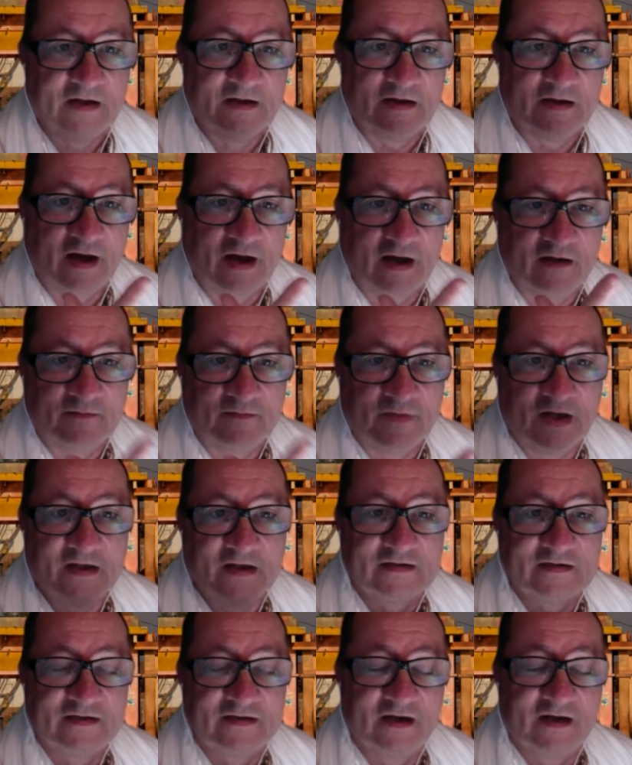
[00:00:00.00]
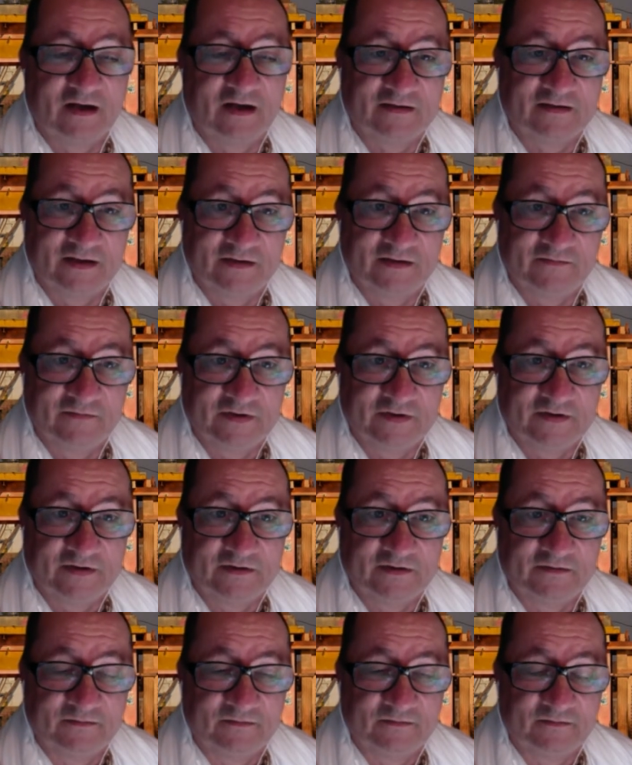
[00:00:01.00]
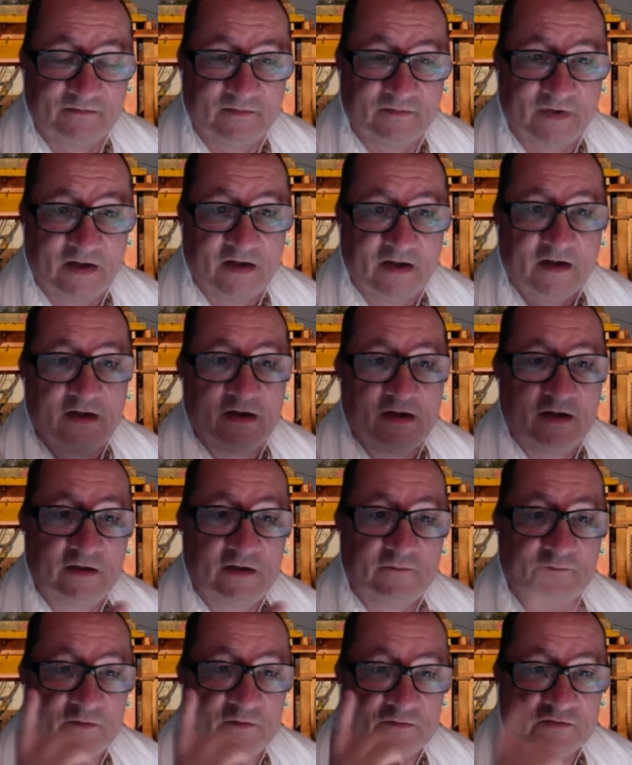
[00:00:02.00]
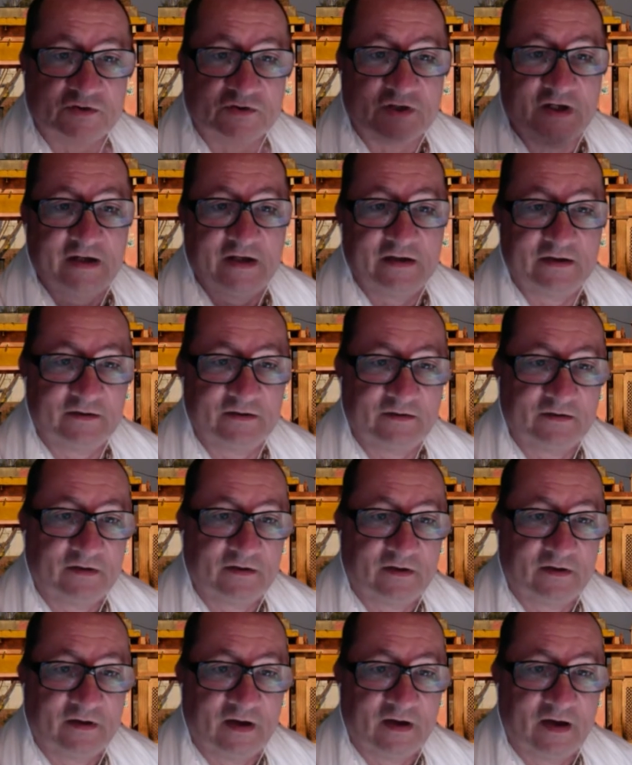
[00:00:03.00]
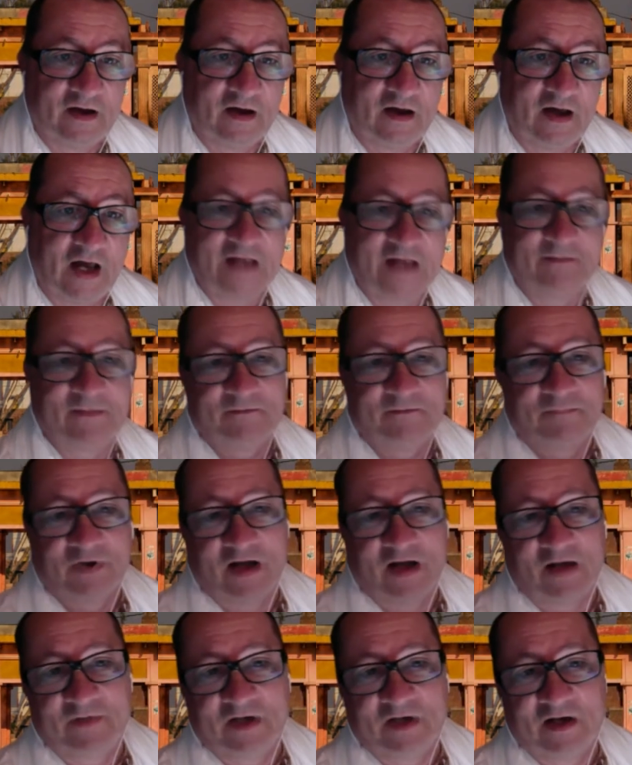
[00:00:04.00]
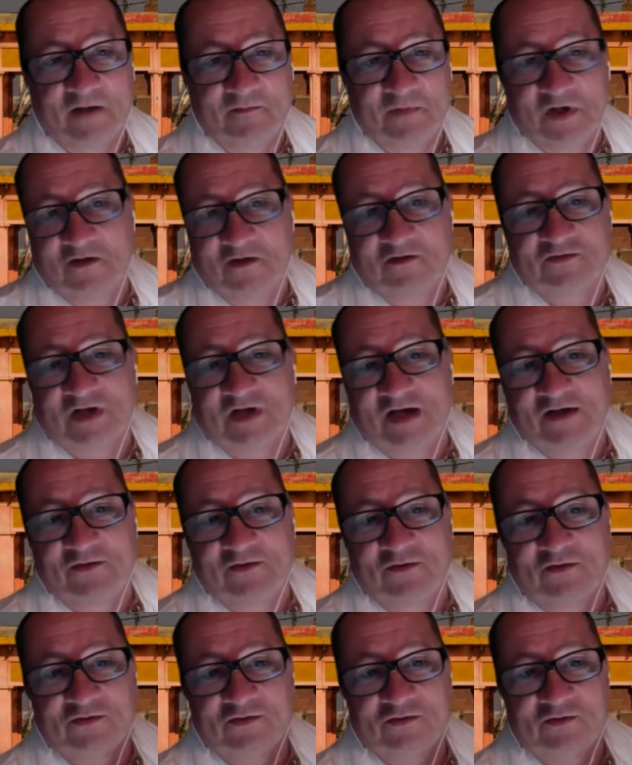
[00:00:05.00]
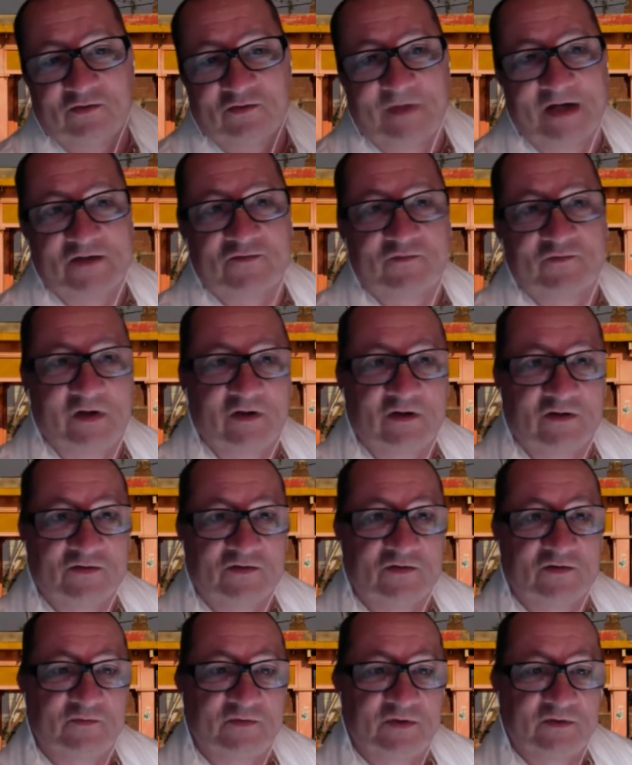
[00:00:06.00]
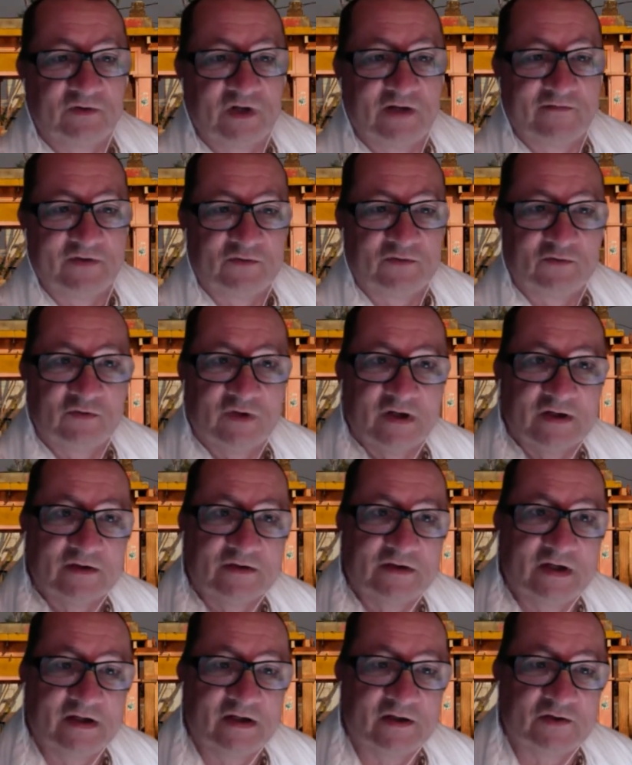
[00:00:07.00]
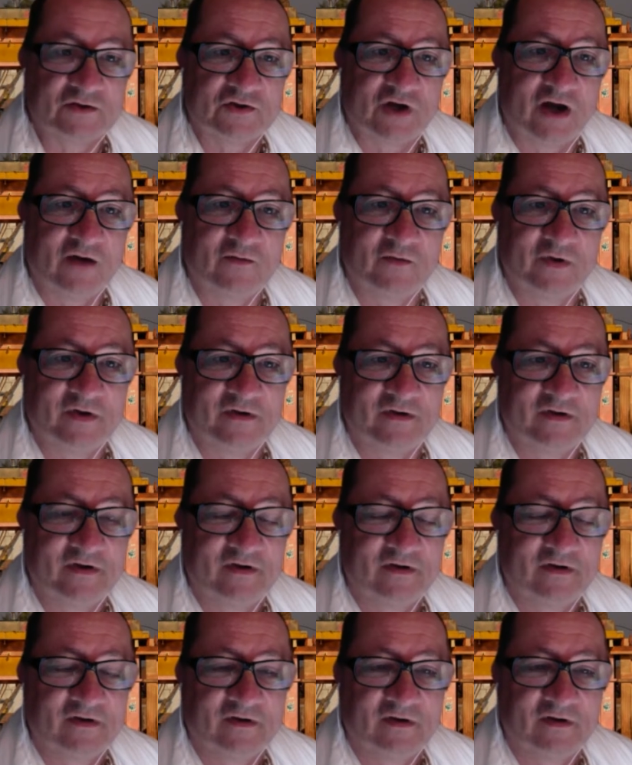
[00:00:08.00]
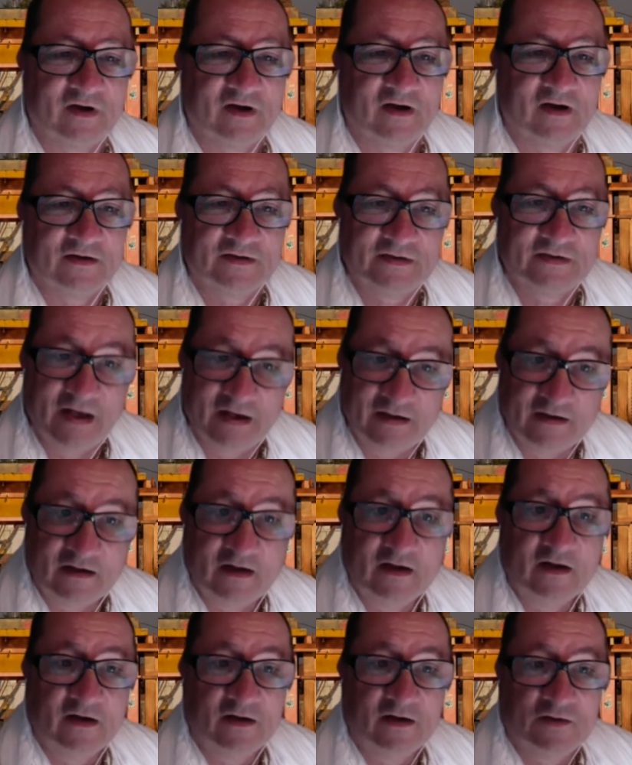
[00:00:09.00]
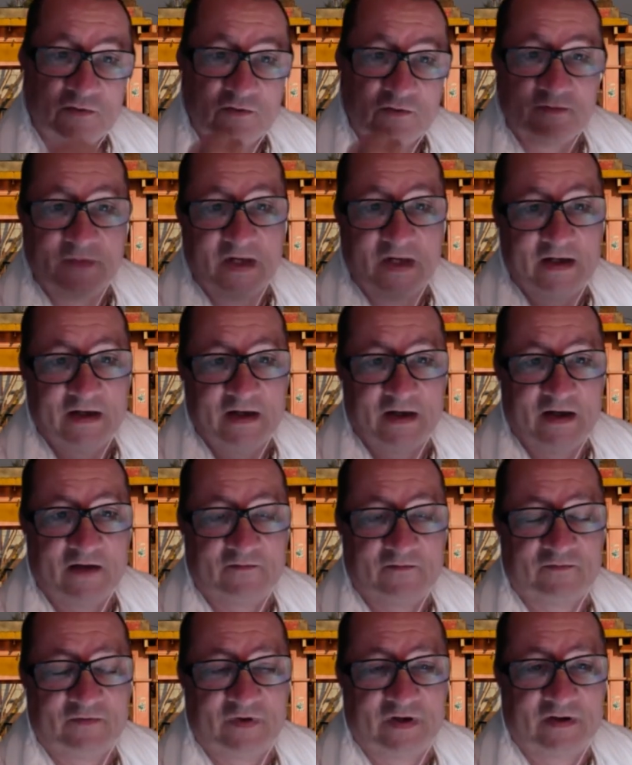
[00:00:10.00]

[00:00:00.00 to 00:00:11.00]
Karma is the activity. If you say, I am a Brahmana because I know so much philosophy, you never take a shower, then you may have